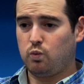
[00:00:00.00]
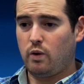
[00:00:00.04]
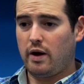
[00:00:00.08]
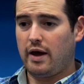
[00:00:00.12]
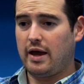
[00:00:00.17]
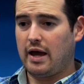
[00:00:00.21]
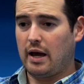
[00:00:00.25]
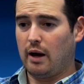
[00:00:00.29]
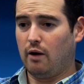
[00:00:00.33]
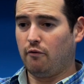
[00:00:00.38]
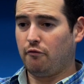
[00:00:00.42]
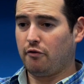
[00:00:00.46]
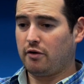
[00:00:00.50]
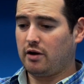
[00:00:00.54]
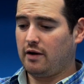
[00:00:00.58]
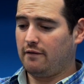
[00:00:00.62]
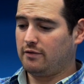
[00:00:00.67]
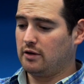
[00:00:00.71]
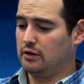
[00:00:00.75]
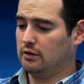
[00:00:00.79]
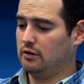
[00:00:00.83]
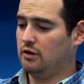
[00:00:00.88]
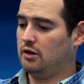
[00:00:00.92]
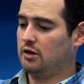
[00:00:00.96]
way helpful. You don't
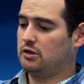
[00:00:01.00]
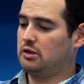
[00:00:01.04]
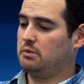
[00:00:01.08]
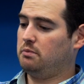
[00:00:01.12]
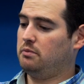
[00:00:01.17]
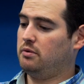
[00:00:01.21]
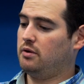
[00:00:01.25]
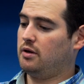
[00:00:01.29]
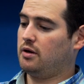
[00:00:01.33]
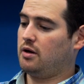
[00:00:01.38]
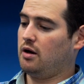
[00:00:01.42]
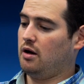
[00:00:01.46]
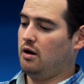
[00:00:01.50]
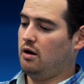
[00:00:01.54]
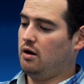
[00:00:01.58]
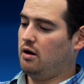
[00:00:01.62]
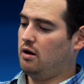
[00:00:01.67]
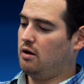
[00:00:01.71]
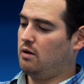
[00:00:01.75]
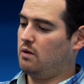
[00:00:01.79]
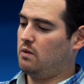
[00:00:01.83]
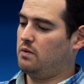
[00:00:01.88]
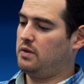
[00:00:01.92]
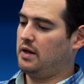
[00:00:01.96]
have to look to be like,
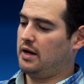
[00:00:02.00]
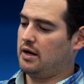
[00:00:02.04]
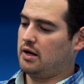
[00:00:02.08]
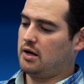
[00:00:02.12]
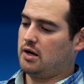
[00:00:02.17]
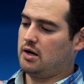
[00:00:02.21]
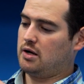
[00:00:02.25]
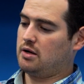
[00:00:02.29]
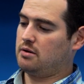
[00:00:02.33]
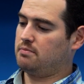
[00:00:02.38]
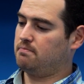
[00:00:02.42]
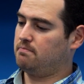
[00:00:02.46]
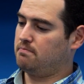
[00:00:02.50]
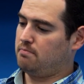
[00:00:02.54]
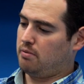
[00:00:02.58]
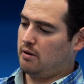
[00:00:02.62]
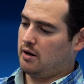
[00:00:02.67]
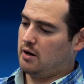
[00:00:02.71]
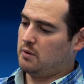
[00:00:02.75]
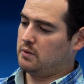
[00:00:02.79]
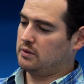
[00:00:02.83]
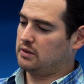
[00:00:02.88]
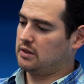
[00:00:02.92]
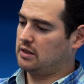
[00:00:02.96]
oh, that
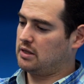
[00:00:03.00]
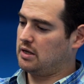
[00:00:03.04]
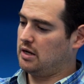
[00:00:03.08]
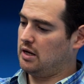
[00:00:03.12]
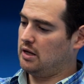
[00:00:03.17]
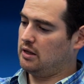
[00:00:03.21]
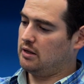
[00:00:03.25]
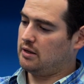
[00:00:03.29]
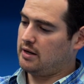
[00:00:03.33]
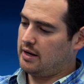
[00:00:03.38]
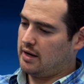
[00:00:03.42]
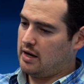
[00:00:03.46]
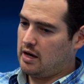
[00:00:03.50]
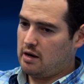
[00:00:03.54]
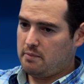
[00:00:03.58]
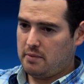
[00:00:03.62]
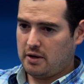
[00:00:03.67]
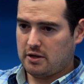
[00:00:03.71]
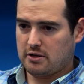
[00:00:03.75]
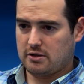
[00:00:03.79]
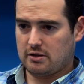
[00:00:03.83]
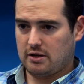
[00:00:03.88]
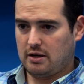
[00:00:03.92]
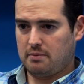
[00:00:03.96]
part with the color. I gotta
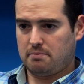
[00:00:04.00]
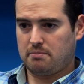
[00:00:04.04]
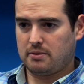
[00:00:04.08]
make sure I